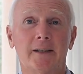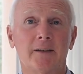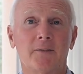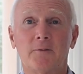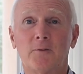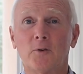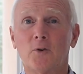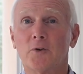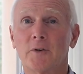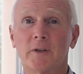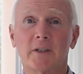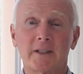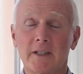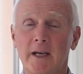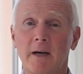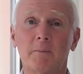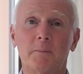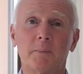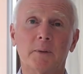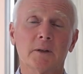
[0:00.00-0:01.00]
for
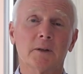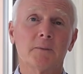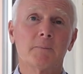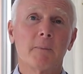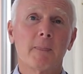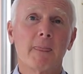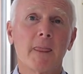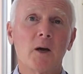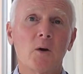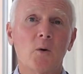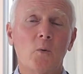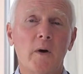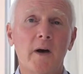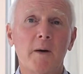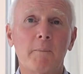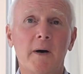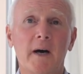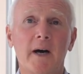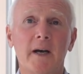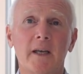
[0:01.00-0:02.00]
example,
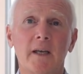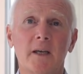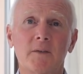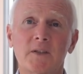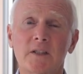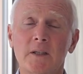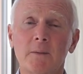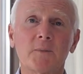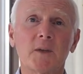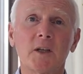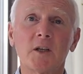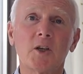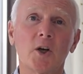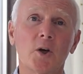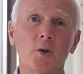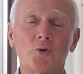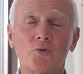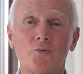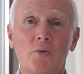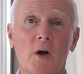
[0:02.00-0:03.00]
whereby if something
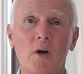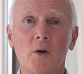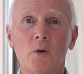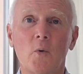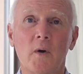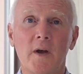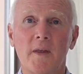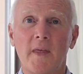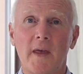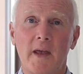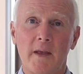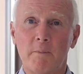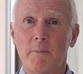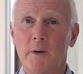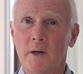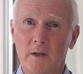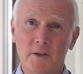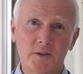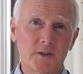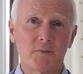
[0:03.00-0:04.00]
goes wrong with a
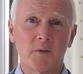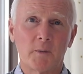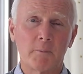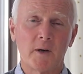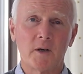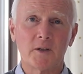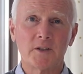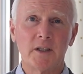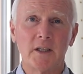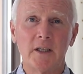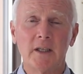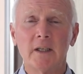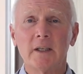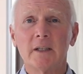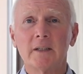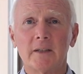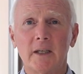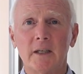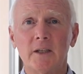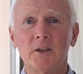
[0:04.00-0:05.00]
part of the body,
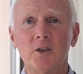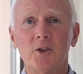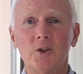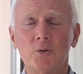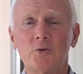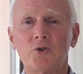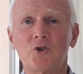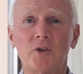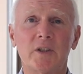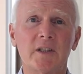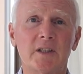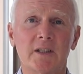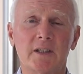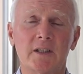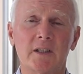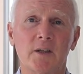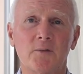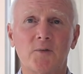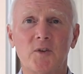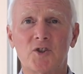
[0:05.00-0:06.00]
then you treat
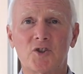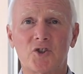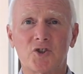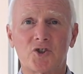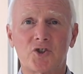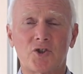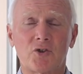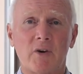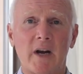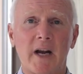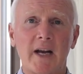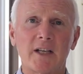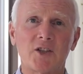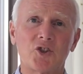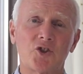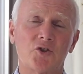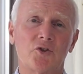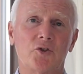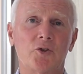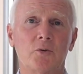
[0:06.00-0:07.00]
it. If it's a
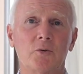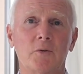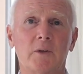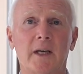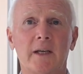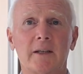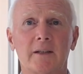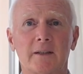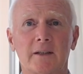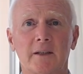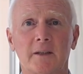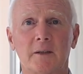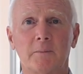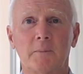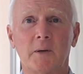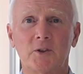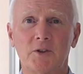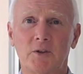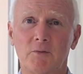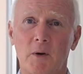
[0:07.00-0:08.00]
scratch, you get a
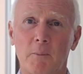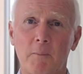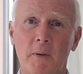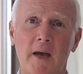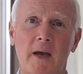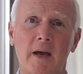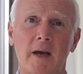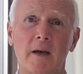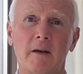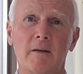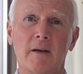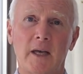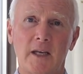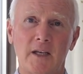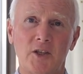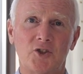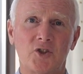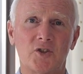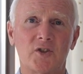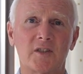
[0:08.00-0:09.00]
body repair
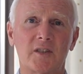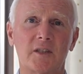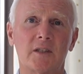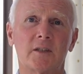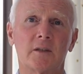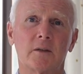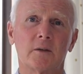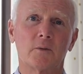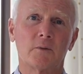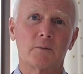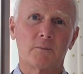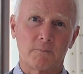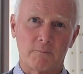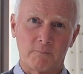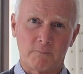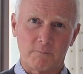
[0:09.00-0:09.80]
agency to